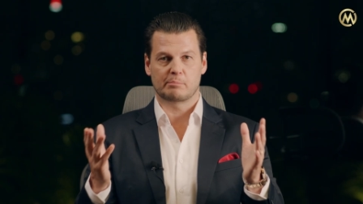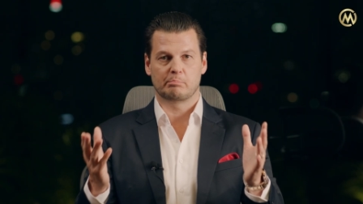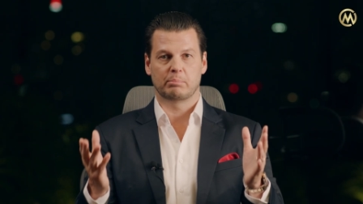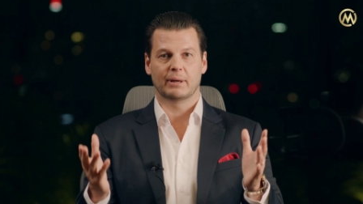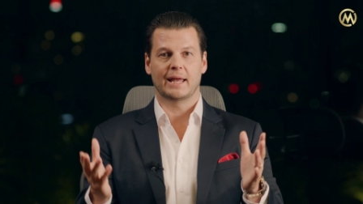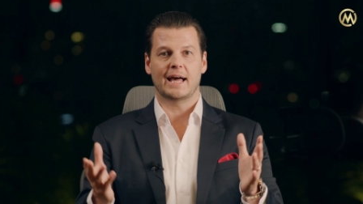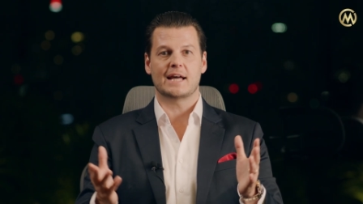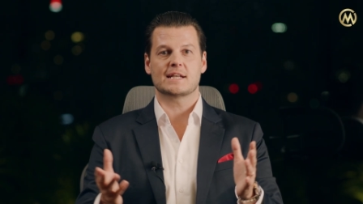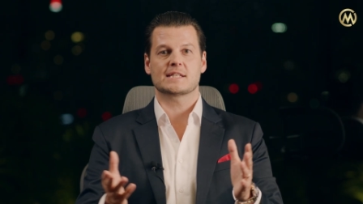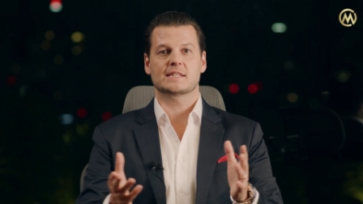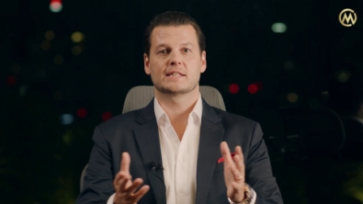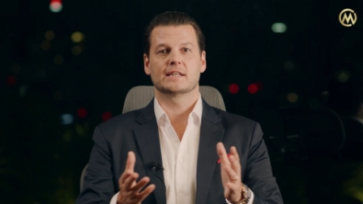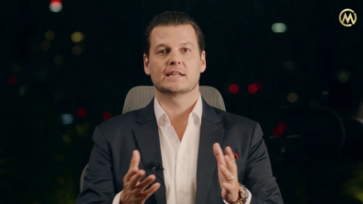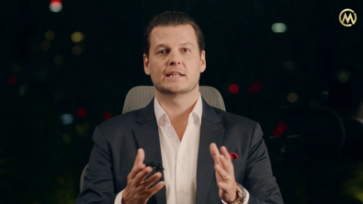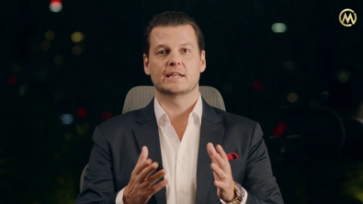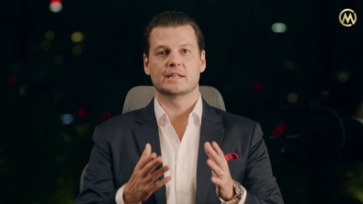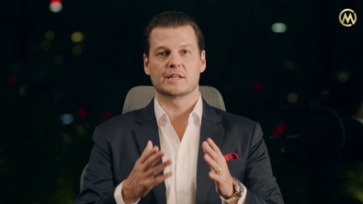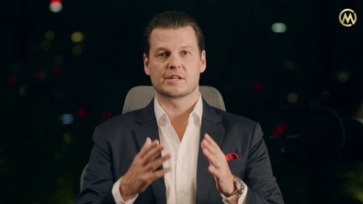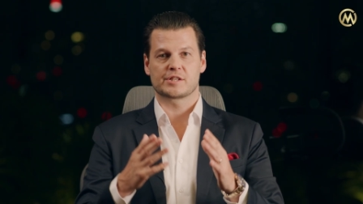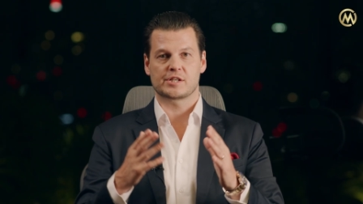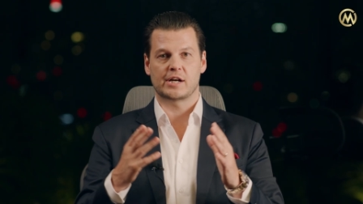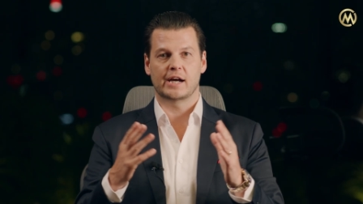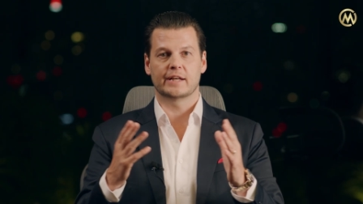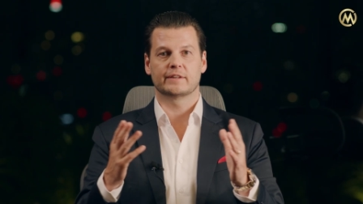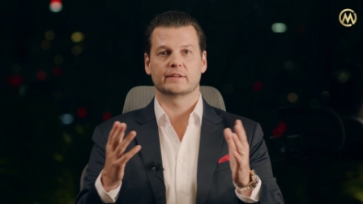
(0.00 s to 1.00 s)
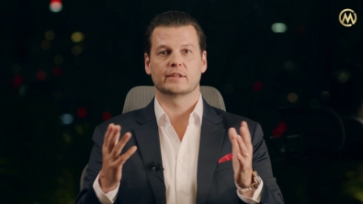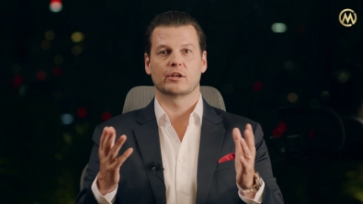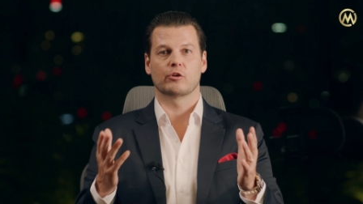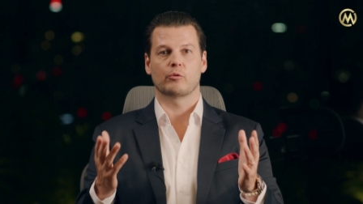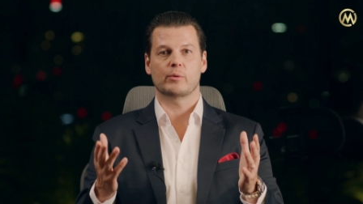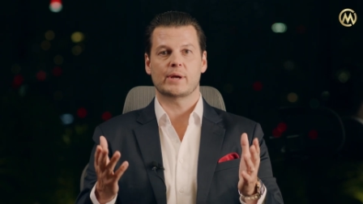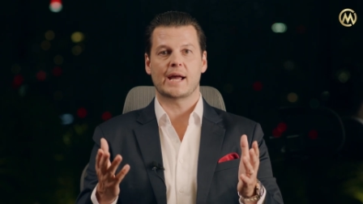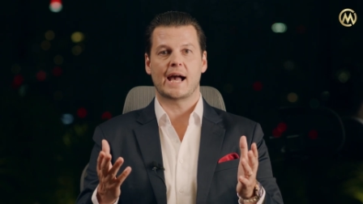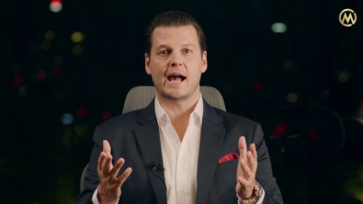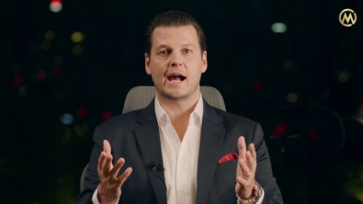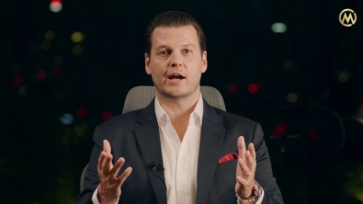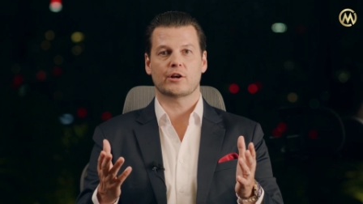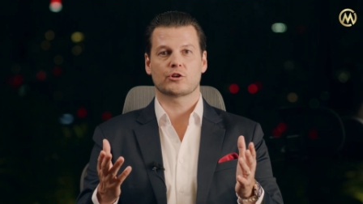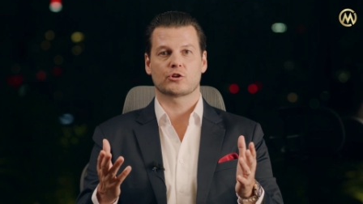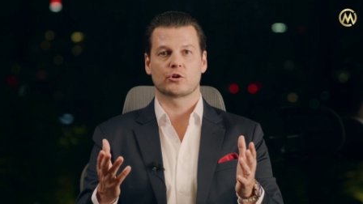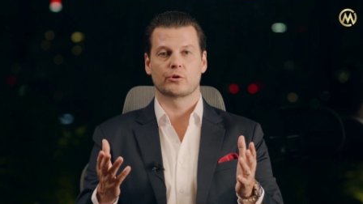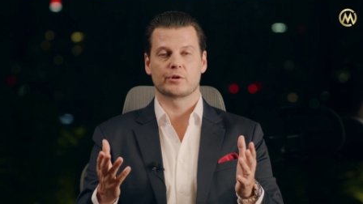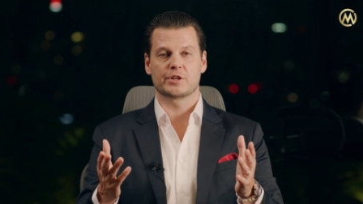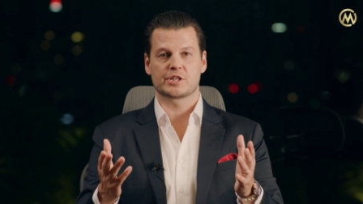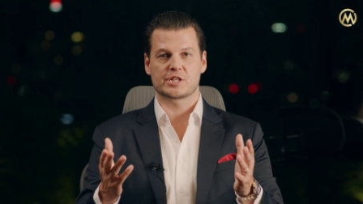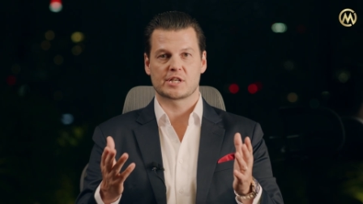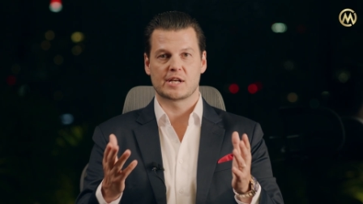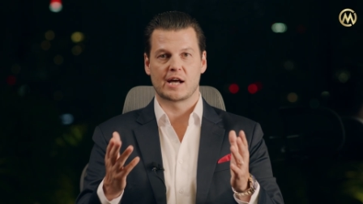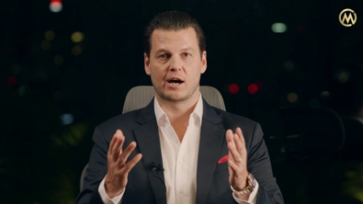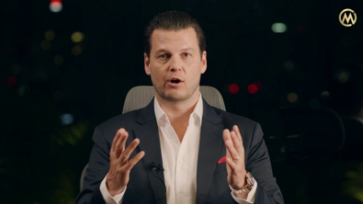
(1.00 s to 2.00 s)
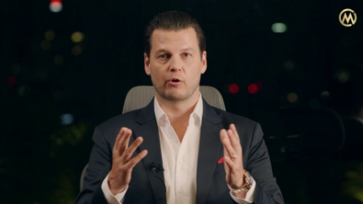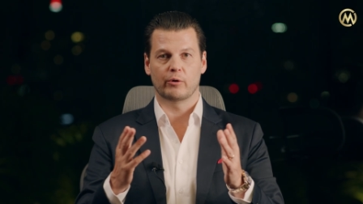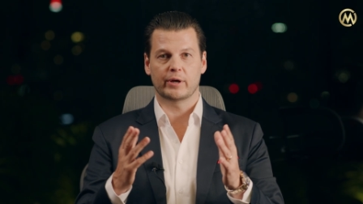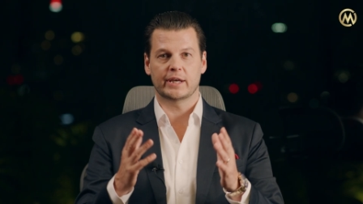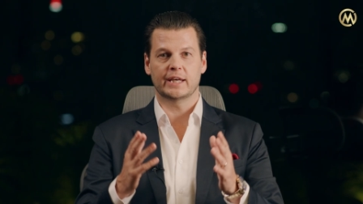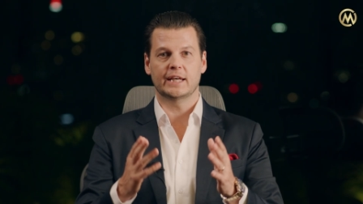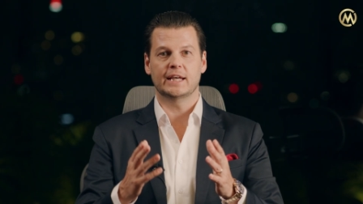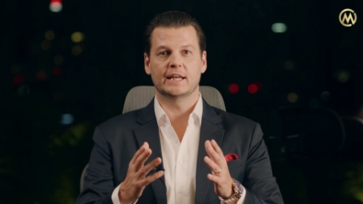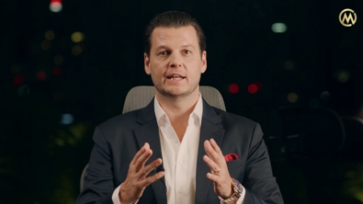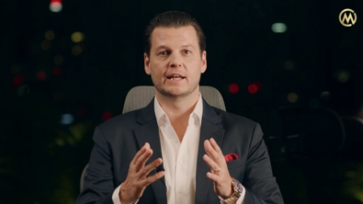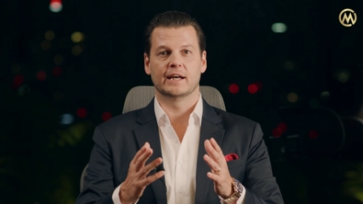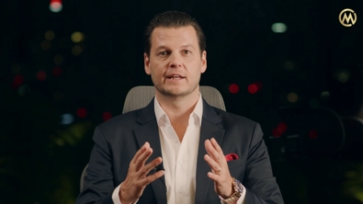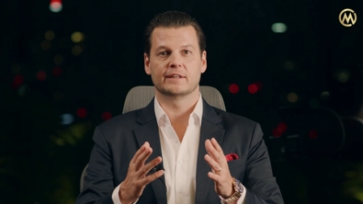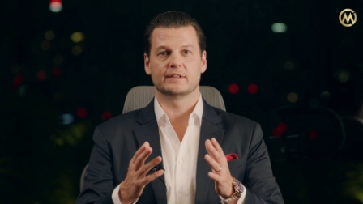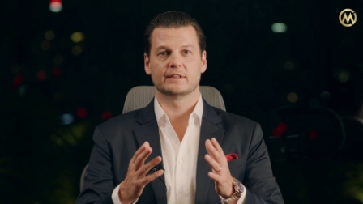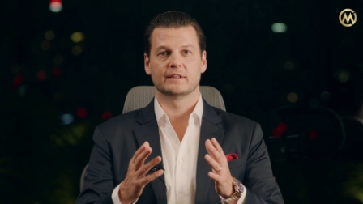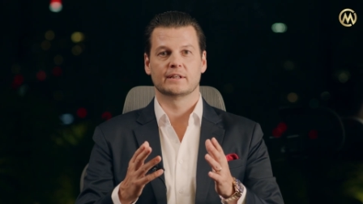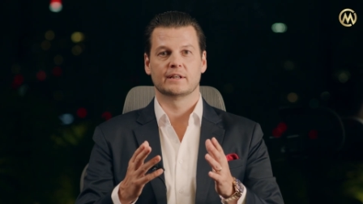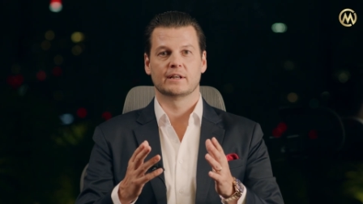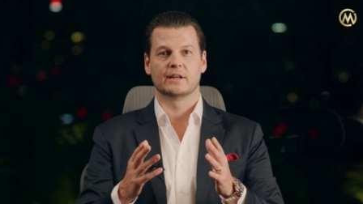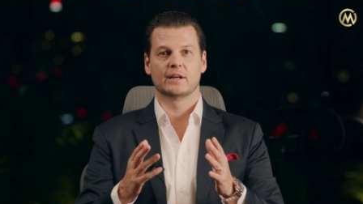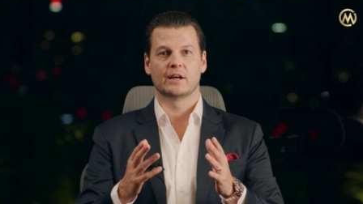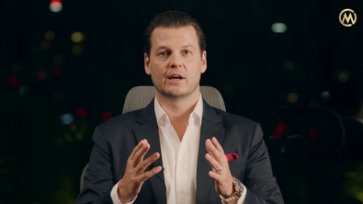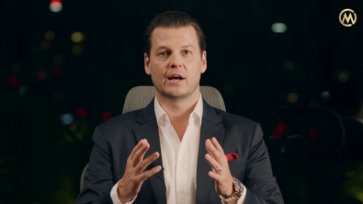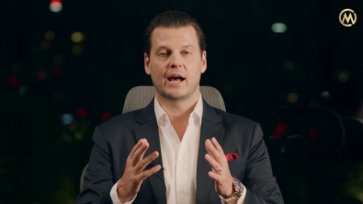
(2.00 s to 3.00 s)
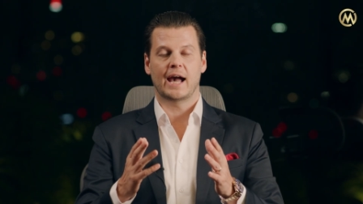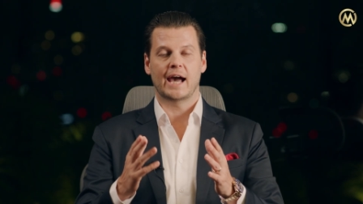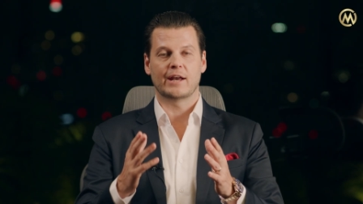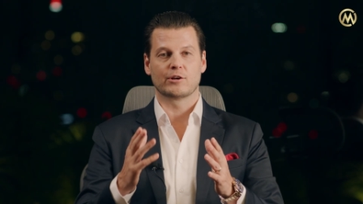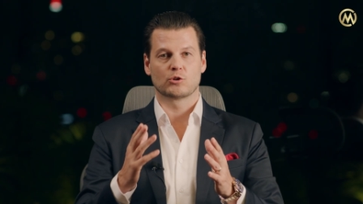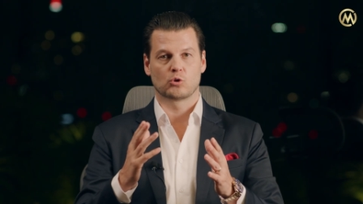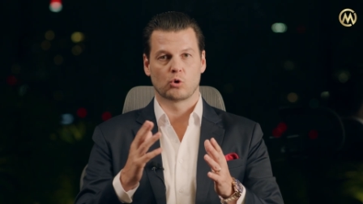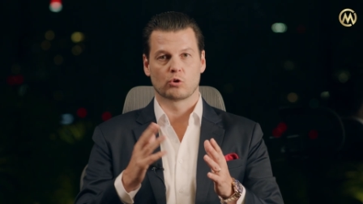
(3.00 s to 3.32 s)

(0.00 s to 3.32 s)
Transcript: plastic inside the reactor is now heated and